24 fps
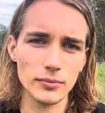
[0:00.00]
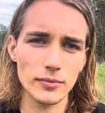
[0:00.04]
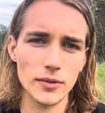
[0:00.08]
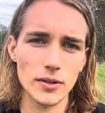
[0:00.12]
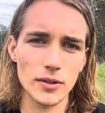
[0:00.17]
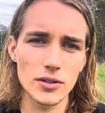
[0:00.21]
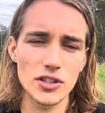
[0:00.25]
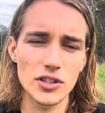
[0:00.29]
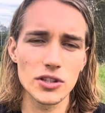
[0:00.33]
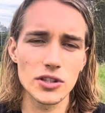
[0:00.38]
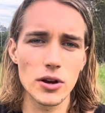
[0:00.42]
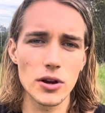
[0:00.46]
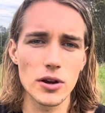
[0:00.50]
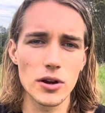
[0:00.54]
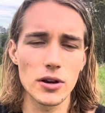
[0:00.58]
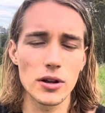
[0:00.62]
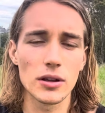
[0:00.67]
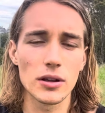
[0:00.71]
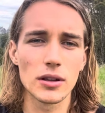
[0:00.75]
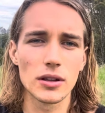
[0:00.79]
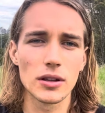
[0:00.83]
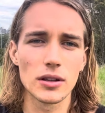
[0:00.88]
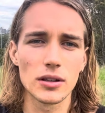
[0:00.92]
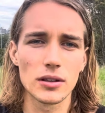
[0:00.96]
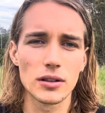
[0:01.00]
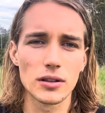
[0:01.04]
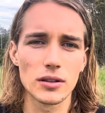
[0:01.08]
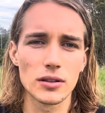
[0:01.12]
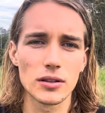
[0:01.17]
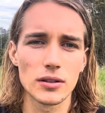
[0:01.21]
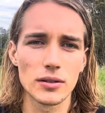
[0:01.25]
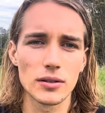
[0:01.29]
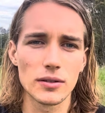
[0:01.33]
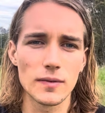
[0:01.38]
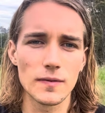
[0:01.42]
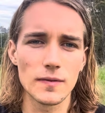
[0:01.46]
So
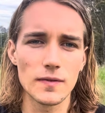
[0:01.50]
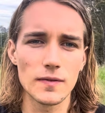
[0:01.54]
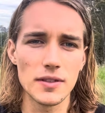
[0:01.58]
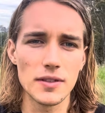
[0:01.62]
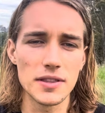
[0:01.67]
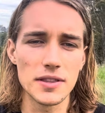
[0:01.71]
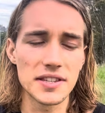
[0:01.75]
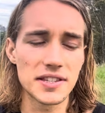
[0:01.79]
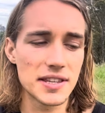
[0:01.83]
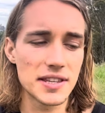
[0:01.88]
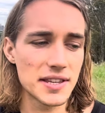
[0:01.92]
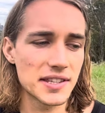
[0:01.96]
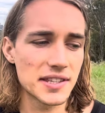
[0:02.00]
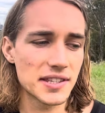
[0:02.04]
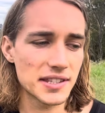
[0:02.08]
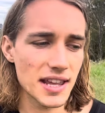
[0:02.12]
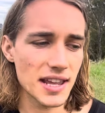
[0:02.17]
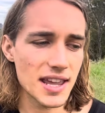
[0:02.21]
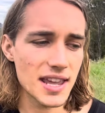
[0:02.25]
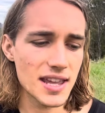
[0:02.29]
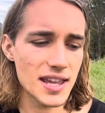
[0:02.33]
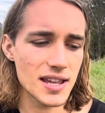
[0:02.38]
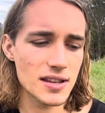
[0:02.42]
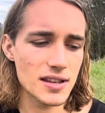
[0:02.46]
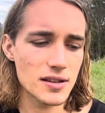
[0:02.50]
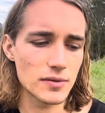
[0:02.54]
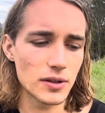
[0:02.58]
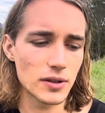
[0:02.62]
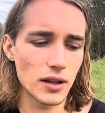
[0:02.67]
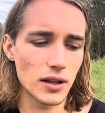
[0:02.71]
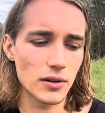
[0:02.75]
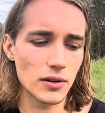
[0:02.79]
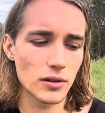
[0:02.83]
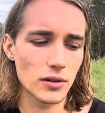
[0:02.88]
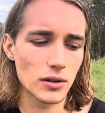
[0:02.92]
this is seeing that